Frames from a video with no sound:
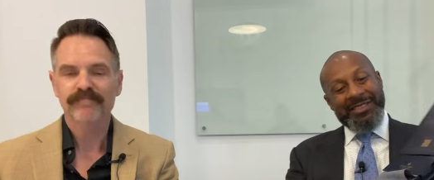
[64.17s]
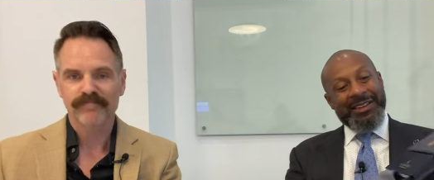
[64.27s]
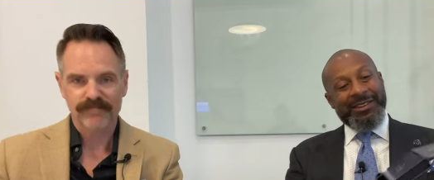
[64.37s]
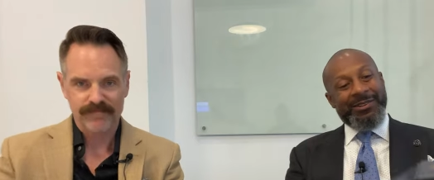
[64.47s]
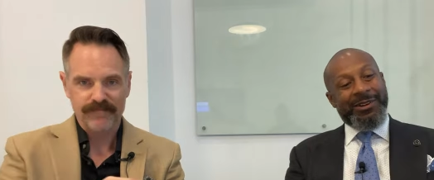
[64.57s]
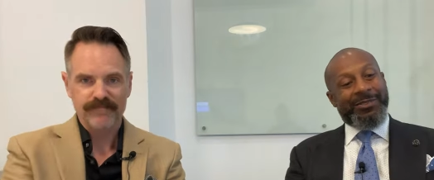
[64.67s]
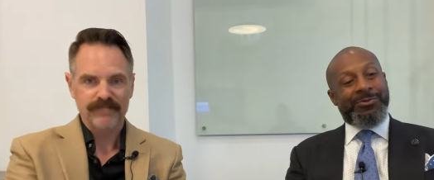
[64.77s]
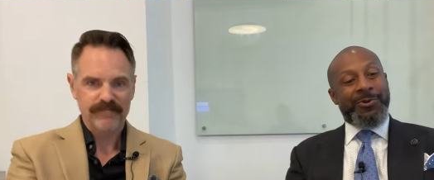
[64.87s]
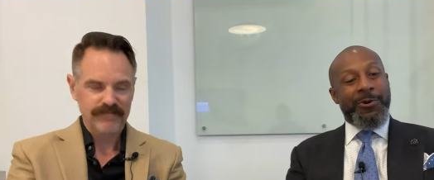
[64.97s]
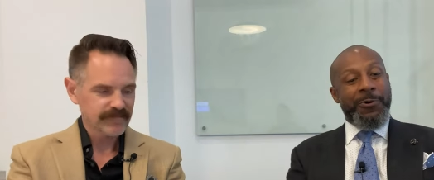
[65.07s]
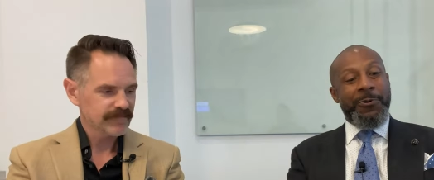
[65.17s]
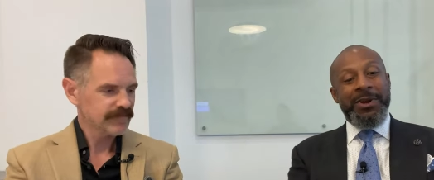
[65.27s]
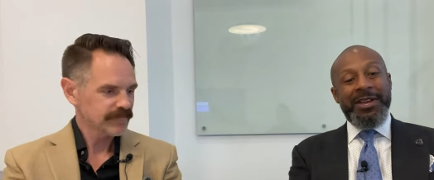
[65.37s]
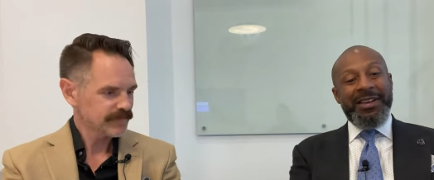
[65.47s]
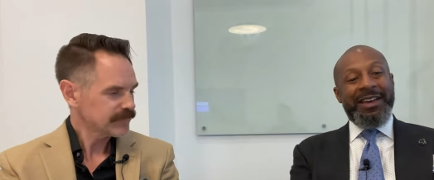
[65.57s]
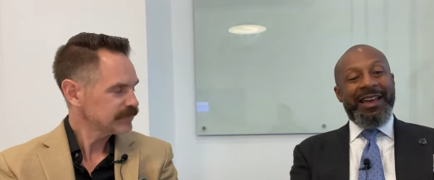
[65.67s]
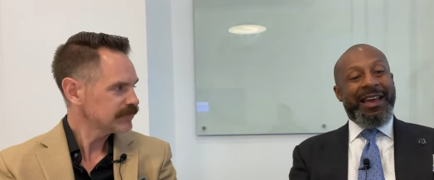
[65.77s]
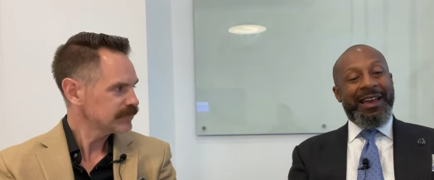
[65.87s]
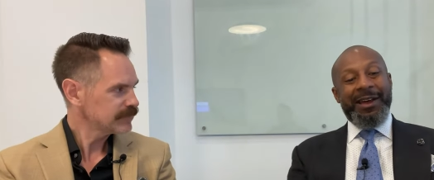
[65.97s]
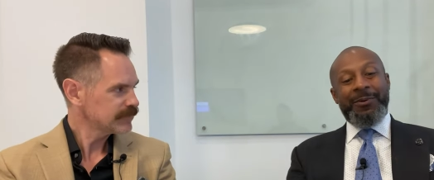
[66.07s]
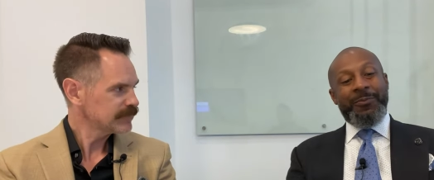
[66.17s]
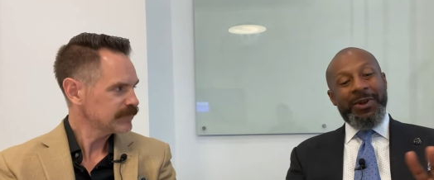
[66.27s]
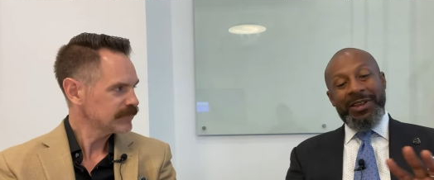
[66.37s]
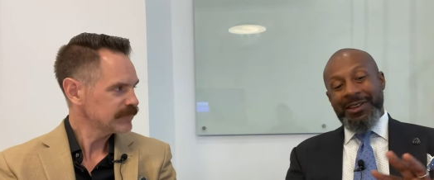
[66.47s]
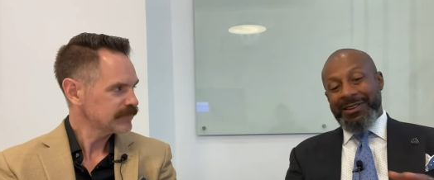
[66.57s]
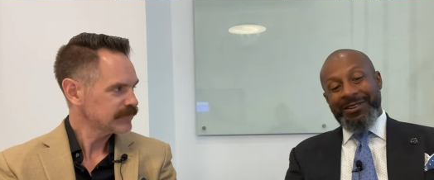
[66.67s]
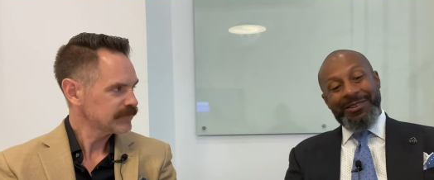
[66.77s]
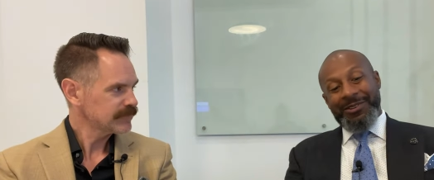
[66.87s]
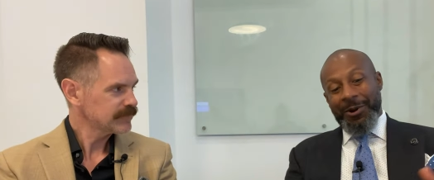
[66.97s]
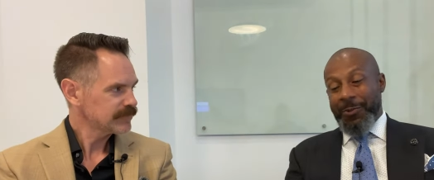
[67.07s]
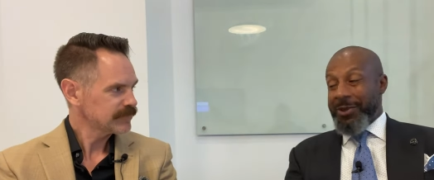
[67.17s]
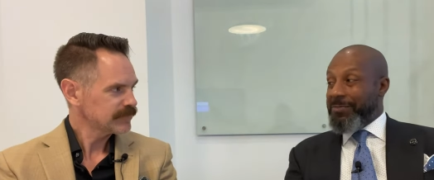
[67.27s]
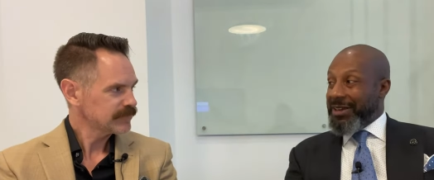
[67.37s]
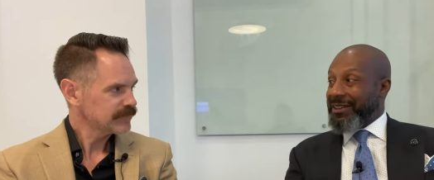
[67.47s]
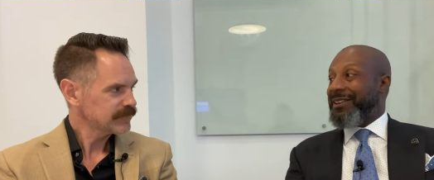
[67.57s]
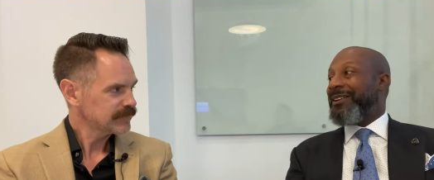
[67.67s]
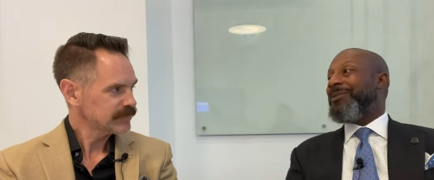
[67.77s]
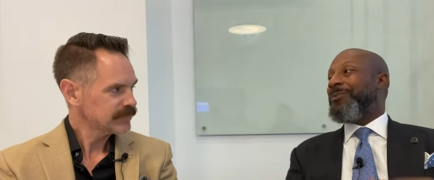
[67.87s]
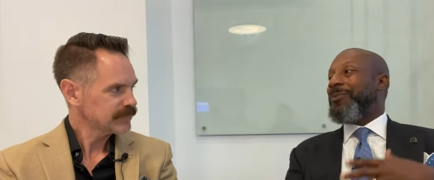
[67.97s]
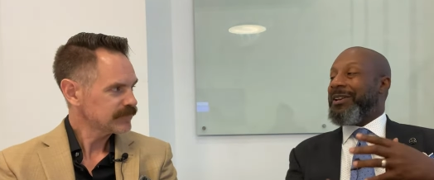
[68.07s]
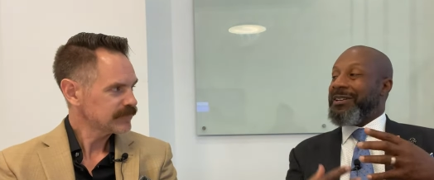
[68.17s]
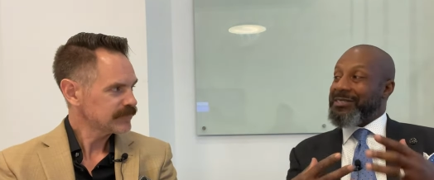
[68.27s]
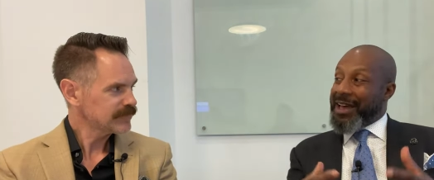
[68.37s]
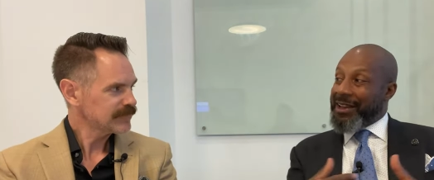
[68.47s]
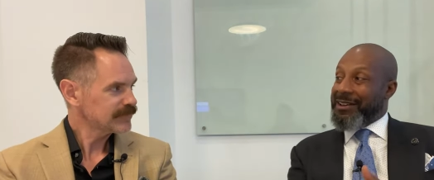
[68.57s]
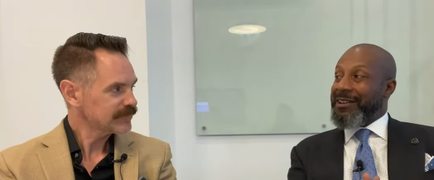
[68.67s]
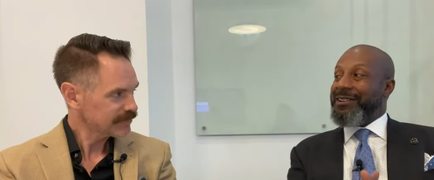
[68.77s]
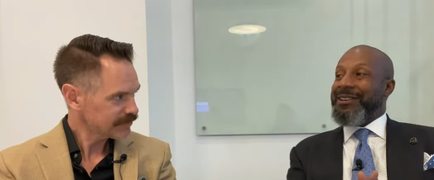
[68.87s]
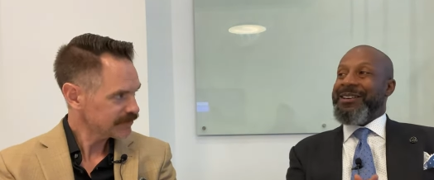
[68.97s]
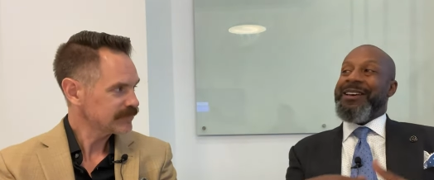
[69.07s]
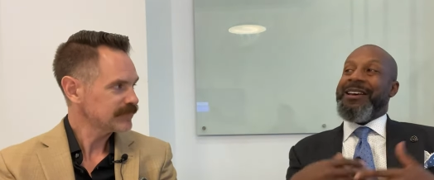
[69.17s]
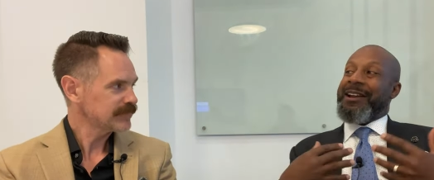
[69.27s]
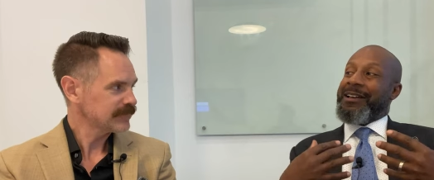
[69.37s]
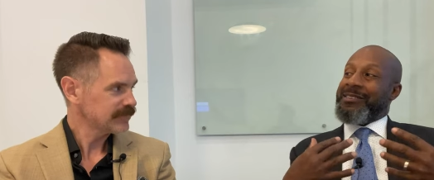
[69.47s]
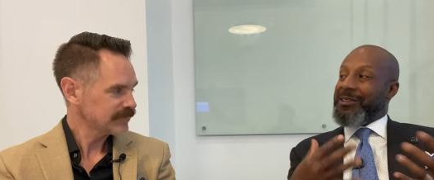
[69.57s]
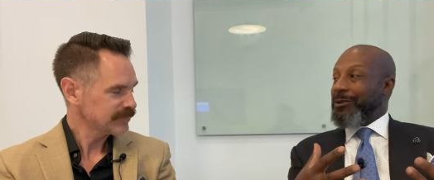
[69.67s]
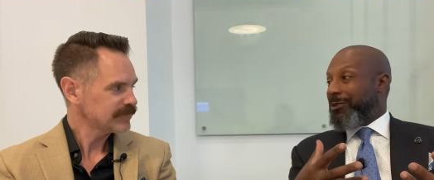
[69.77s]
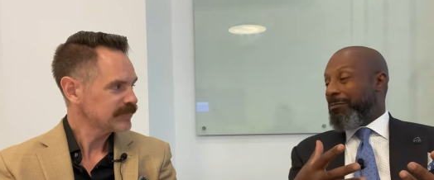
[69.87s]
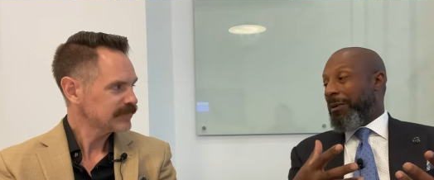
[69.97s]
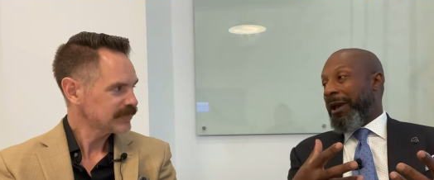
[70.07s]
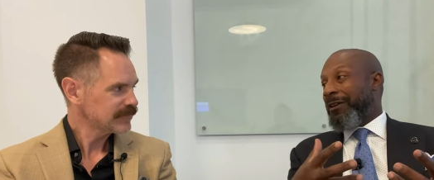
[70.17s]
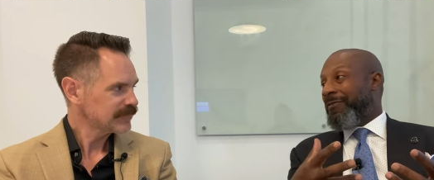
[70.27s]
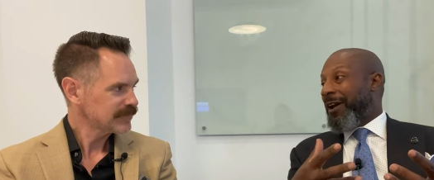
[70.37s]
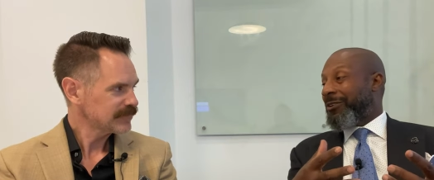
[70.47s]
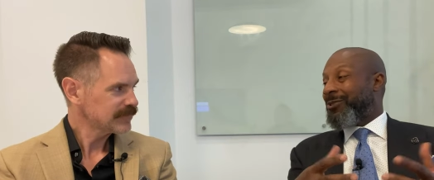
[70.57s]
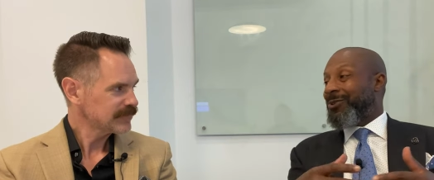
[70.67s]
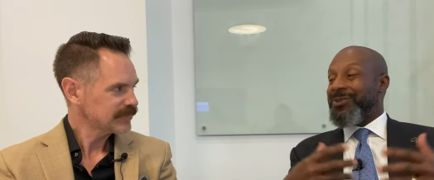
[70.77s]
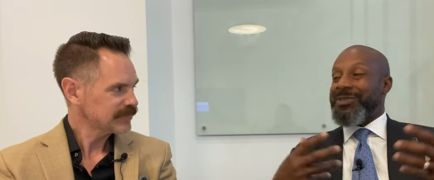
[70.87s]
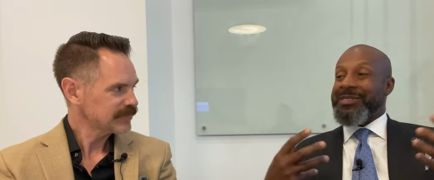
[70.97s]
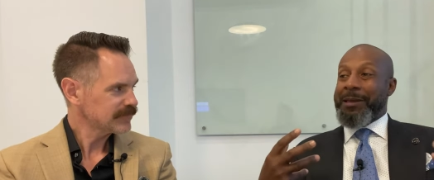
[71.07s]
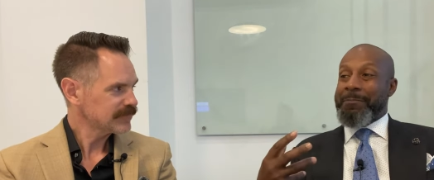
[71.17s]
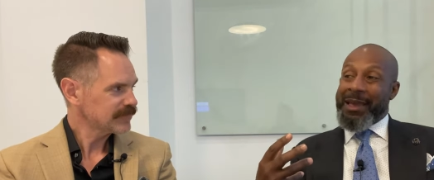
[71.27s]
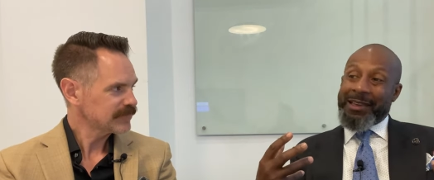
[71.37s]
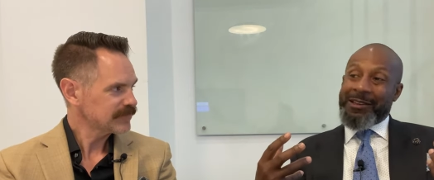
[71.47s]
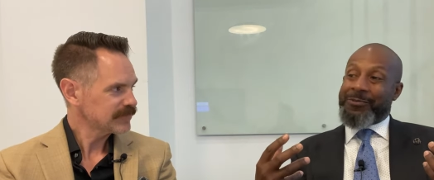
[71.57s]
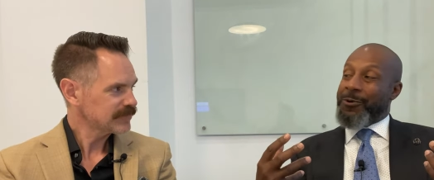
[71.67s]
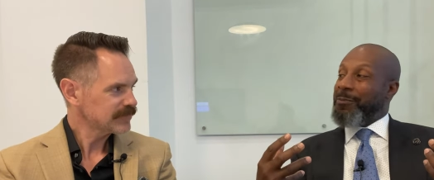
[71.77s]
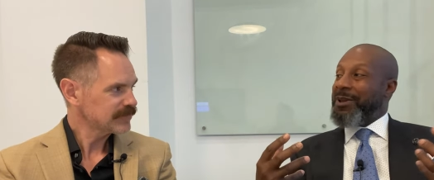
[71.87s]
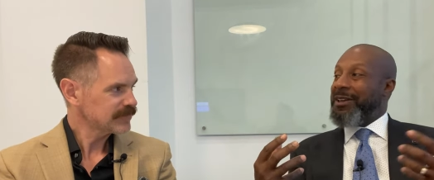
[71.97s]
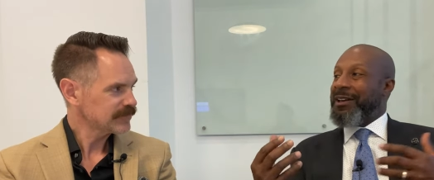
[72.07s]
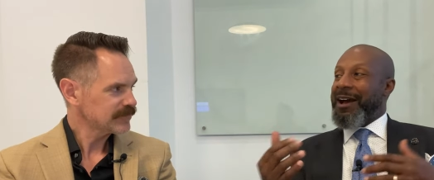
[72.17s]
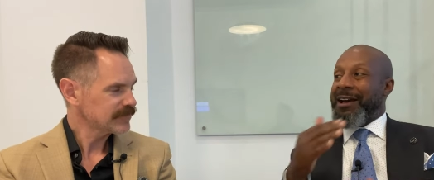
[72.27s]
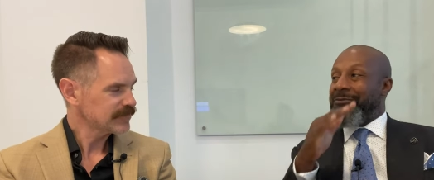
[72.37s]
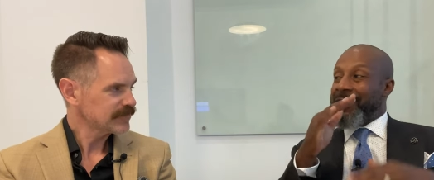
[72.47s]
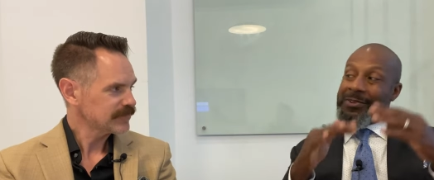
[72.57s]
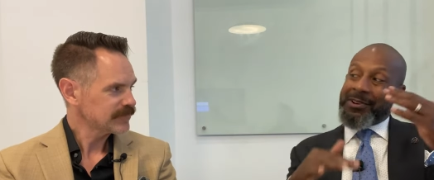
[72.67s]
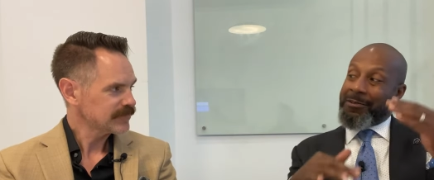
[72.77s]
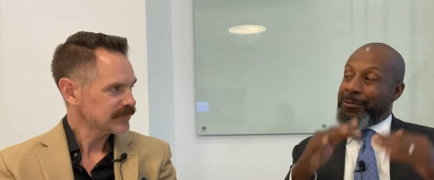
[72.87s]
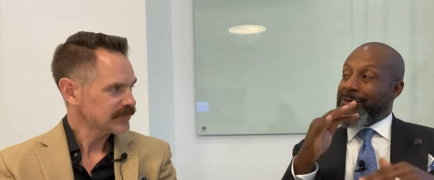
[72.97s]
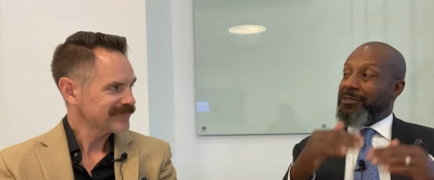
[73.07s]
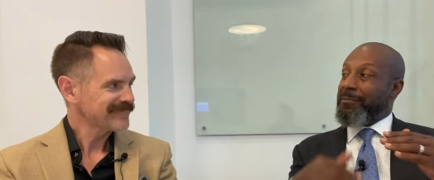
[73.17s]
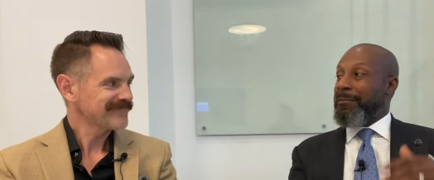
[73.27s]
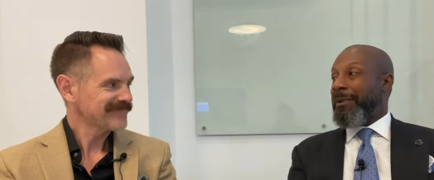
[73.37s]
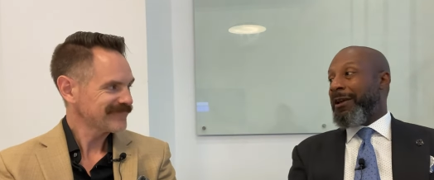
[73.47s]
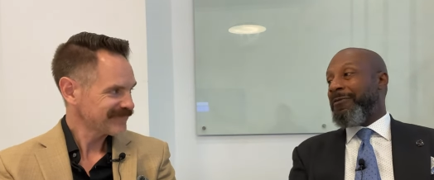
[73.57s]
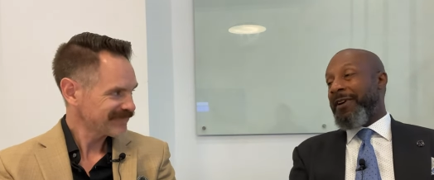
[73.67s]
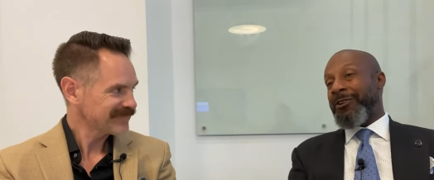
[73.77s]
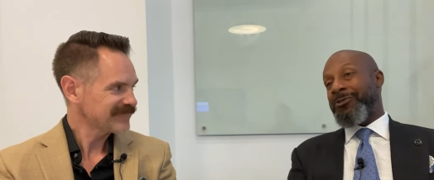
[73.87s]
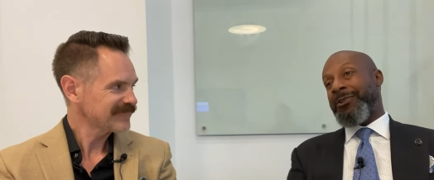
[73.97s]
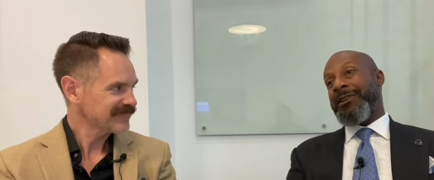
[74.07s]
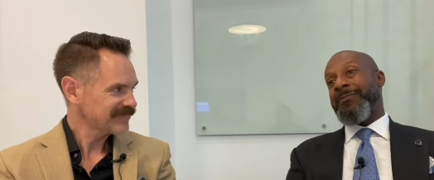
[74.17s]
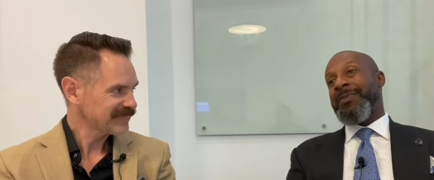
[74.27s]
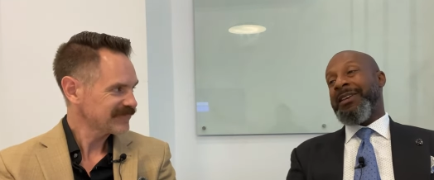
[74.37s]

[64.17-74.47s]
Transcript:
Speaker 1: they can look through, and we you know we pick it, we design it, and I send them to my manufacturers. They make it for me. I have different levels of manufacturing.